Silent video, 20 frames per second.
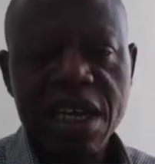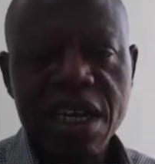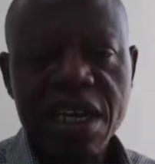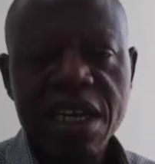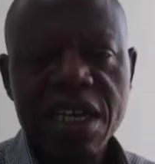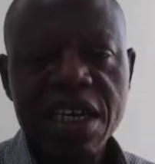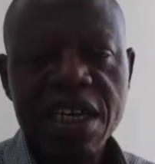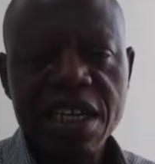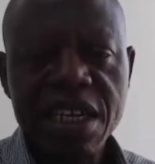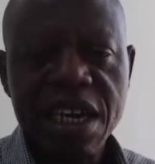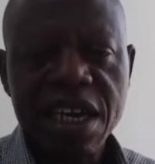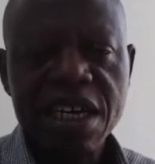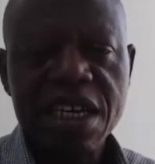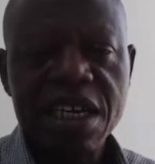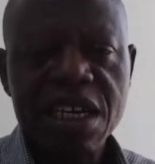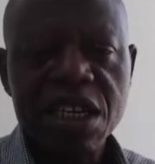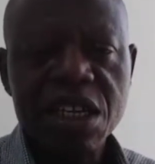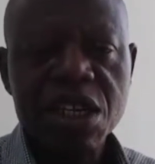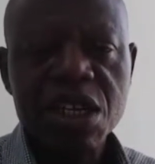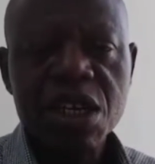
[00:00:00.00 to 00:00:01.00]
in that
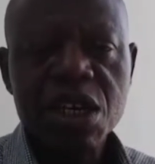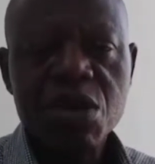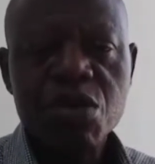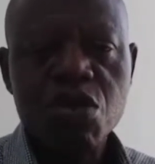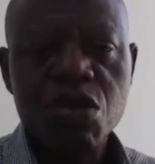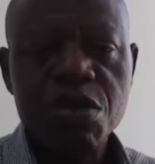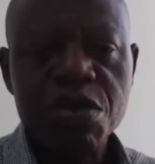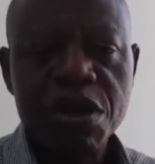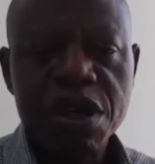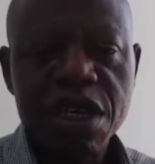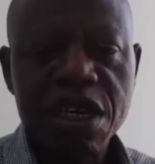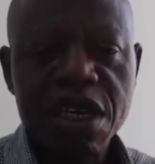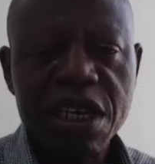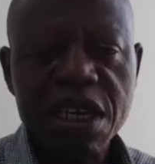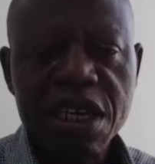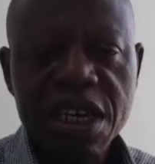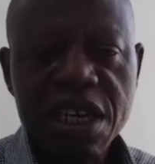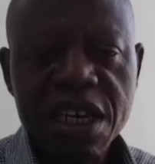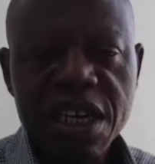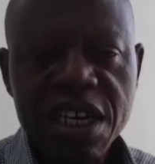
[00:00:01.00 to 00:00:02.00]
case, we'll
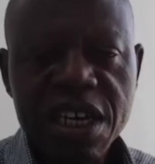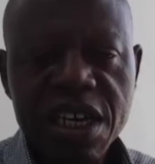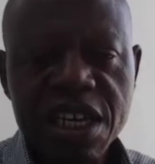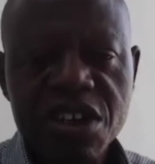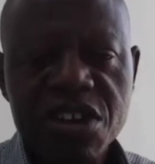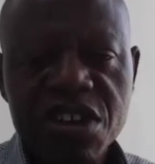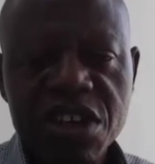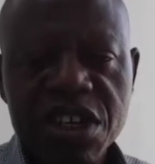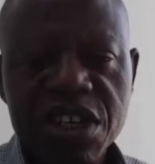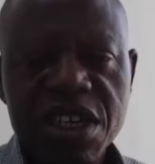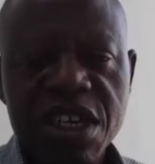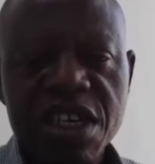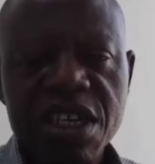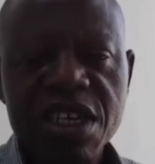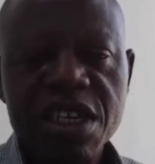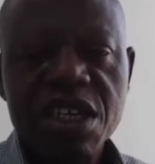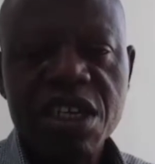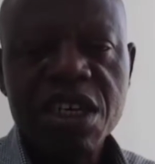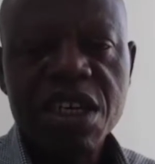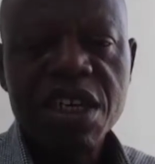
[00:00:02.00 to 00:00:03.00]
be
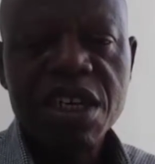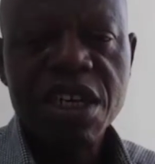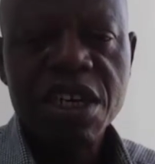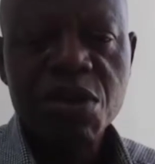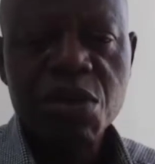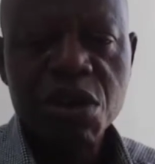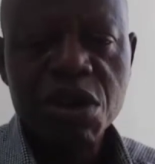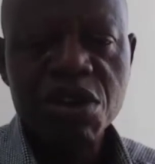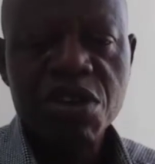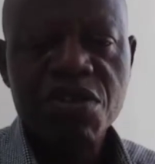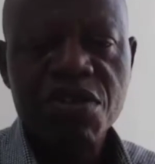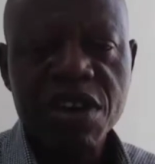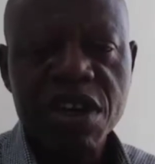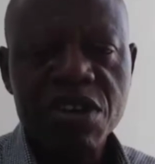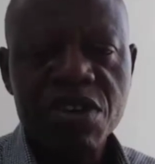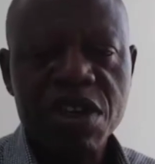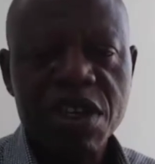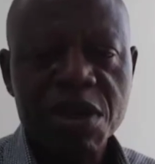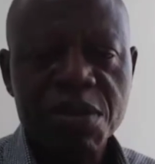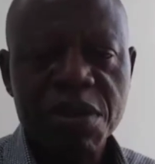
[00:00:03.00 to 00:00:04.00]
interested in what
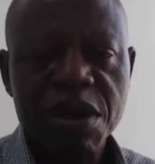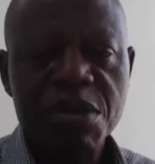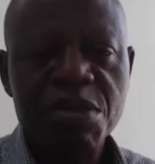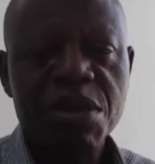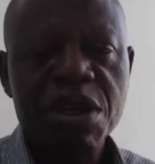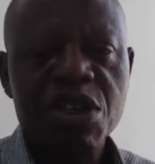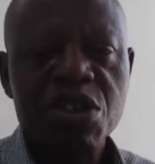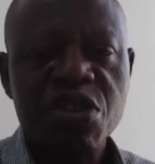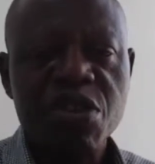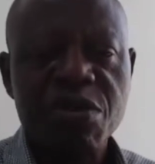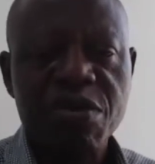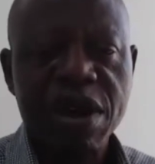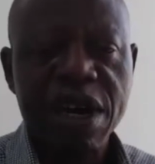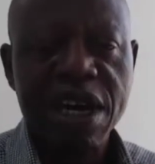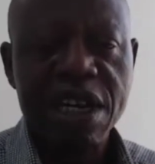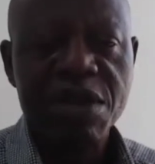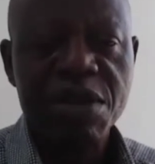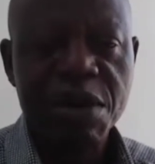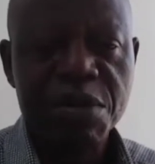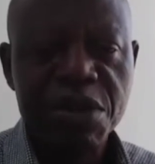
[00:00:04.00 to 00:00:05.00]
referred to as mathematics of
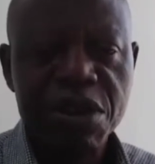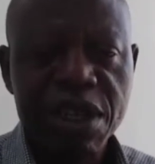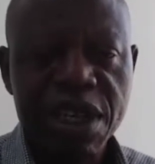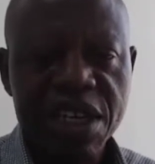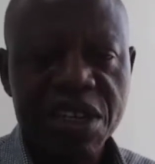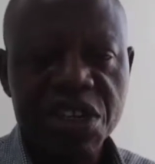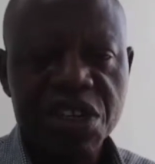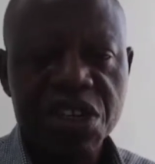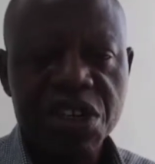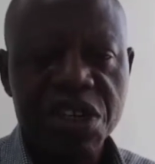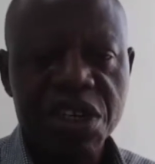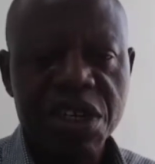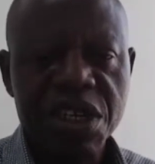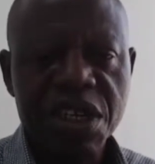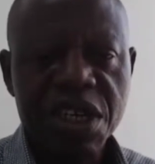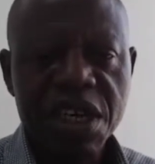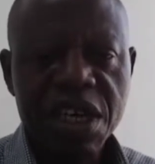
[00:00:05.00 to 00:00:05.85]
amortization,